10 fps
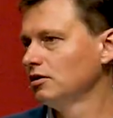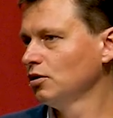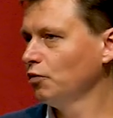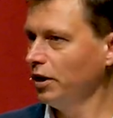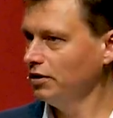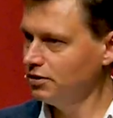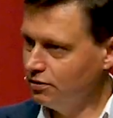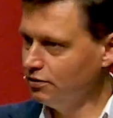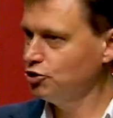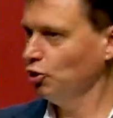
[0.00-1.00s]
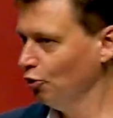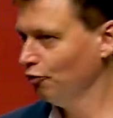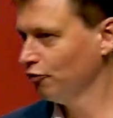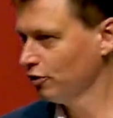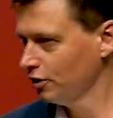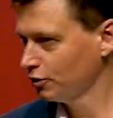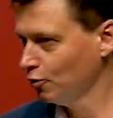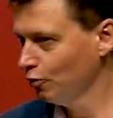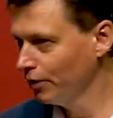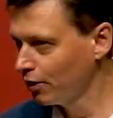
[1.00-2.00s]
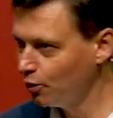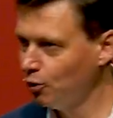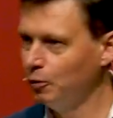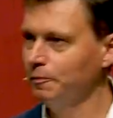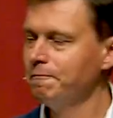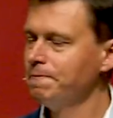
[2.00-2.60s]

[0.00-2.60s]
wait till it's over and go back home.